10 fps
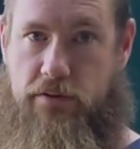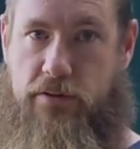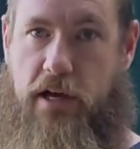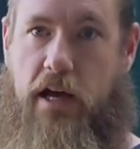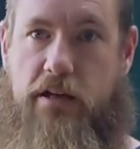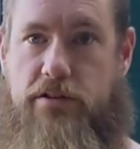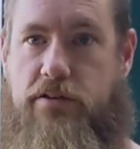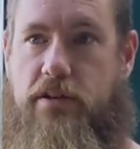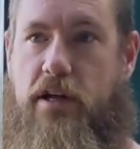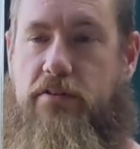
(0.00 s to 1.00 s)

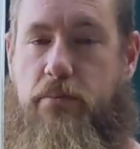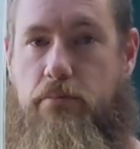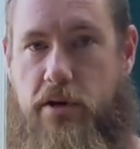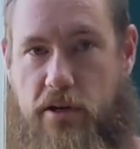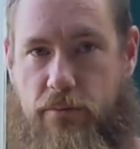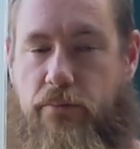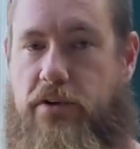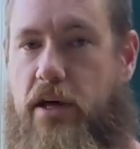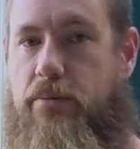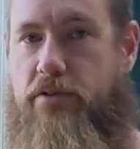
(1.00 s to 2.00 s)
that's a minimum
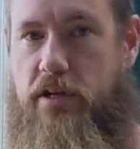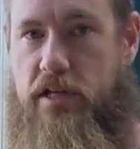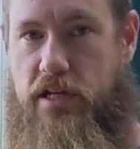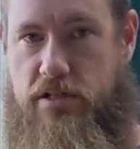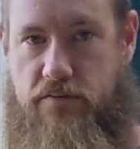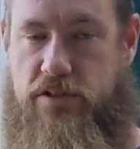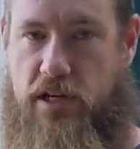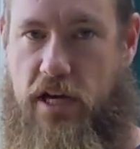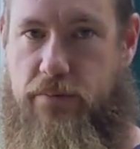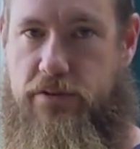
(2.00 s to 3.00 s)
depth that each of the
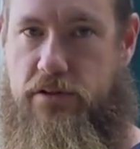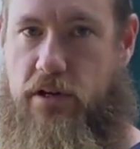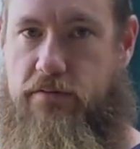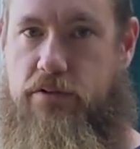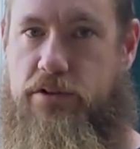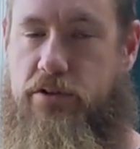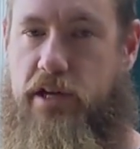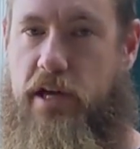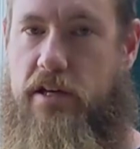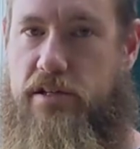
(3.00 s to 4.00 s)
types of
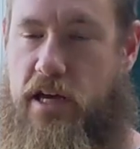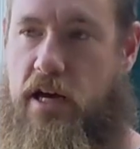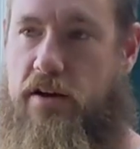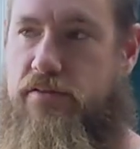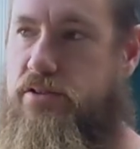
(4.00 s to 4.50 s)
utility has to have.